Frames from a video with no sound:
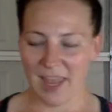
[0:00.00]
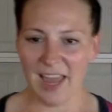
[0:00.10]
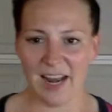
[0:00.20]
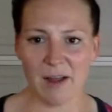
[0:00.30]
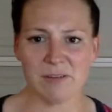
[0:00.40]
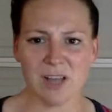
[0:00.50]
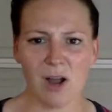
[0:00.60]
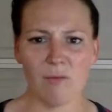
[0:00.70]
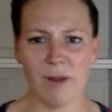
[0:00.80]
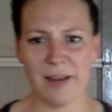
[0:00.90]
and I was
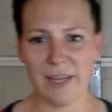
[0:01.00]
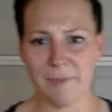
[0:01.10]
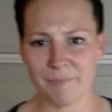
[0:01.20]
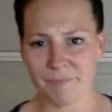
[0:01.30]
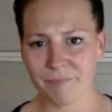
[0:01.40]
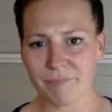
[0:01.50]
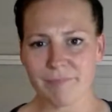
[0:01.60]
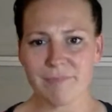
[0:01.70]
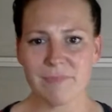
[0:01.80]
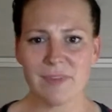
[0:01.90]
already
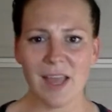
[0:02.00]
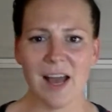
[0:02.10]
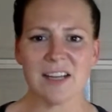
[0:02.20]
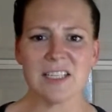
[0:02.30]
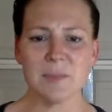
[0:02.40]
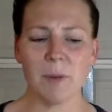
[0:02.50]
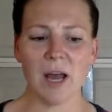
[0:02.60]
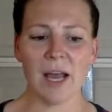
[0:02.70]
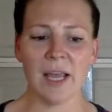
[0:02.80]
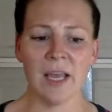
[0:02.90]
at a
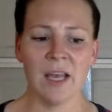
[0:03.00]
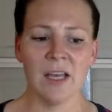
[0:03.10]
spot